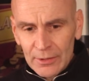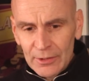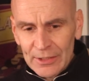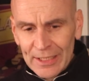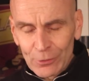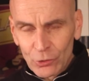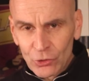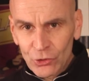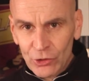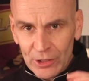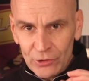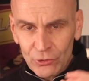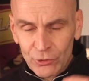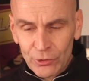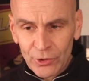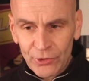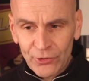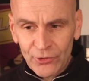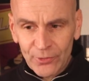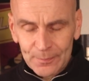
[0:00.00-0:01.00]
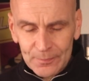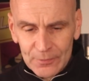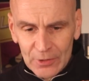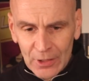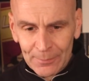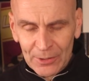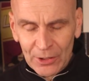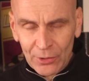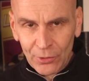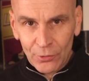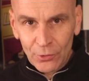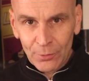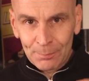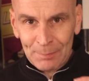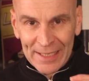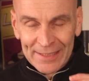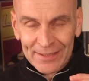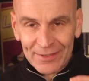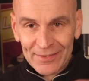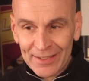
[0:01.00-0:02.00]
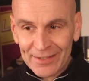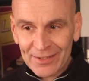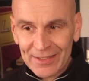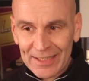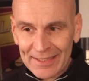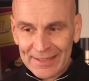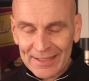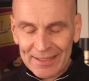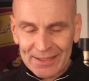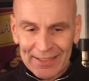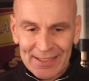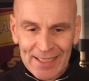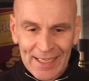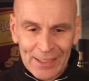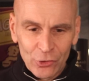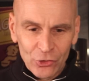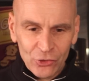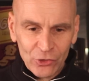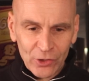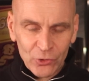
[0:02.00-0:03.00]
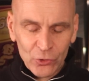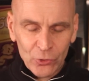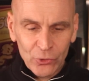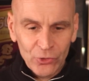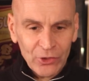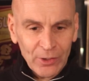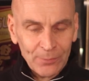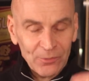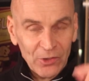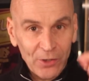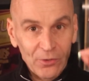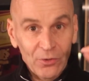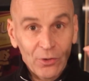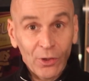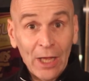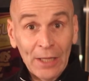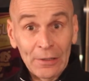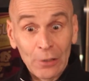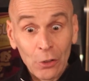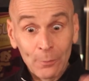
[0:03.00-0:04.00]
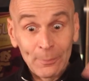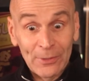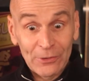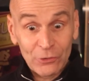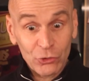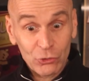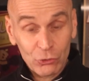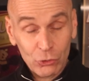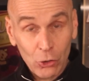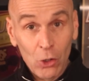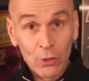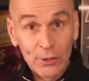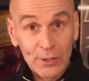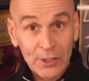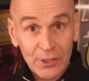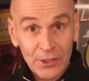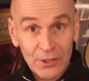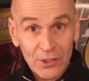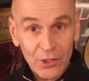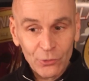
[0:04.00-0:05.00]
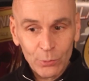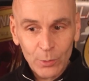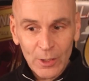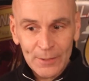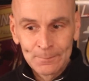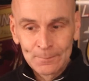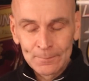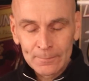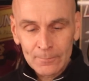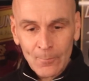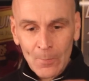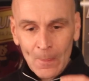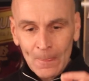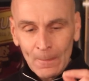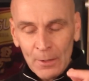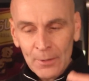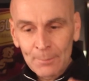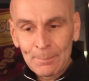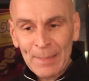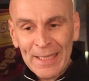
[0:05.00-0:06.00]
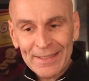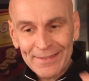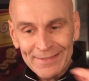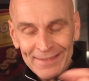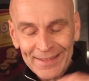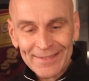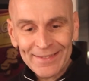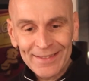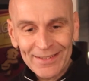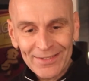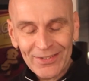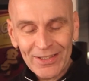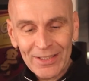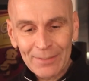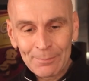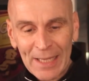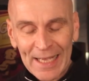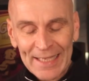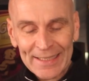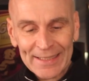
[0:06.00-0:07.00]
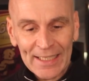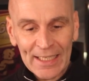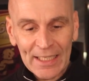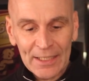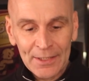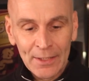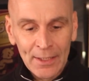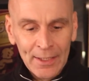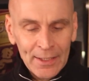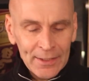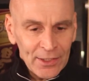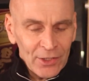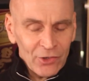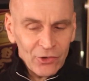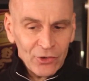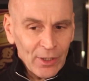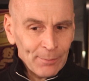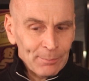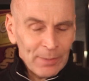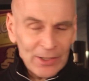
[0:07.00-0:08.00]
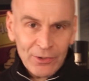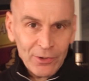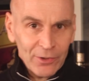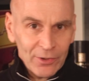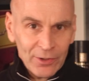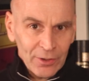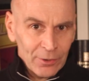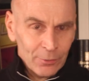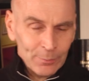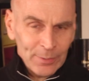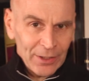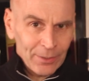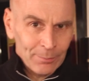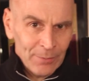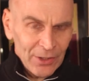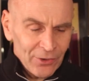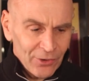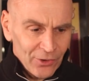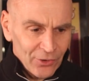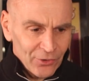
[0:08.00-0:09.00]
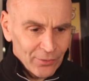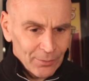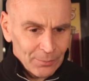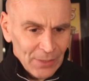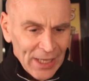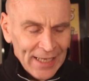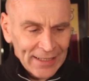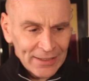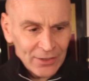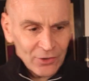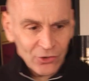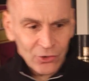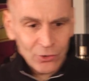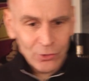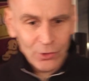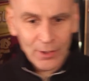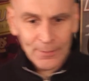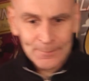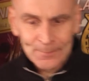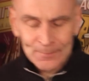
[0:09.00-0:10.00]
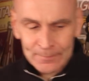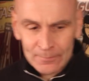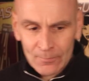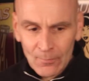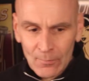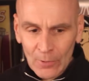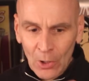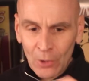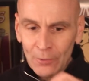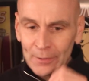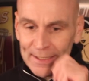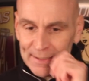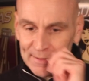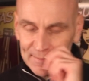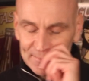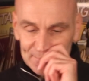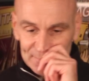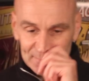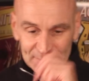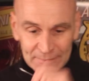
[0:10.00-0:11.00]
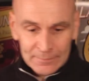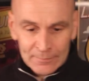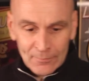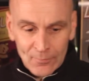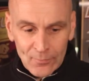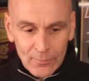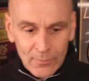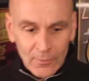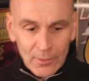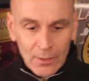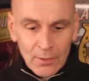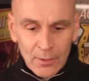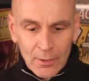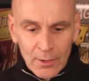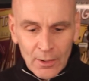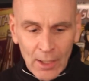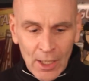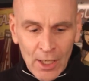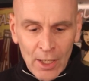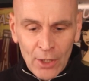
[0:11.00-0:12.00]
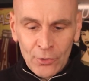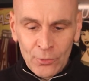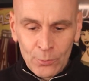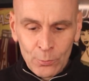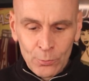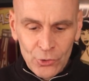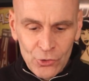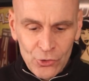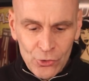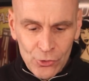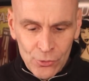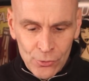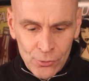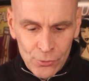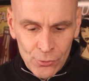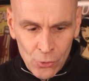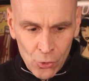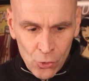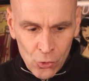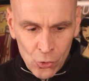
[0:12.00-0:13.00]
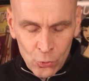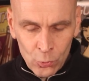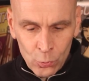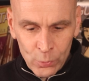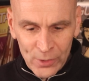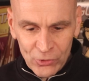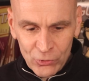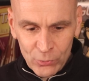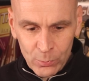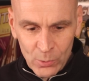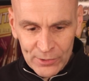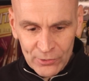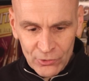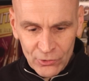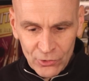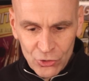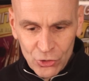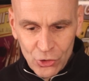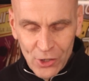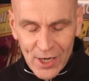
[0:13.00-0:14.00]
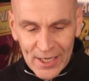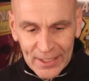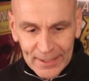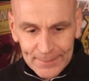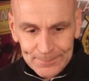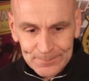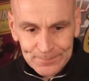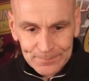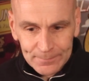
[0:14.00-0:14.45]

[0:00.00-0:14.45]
Yellow Chartreuse coming through. Benedictine, I think the Yellow Chartreuse comes out a little bit stronger in this one. The Benedictine's in the back end. And you just got a little bit of the bitterness from the Angostura. Alright, how would you know which one to try?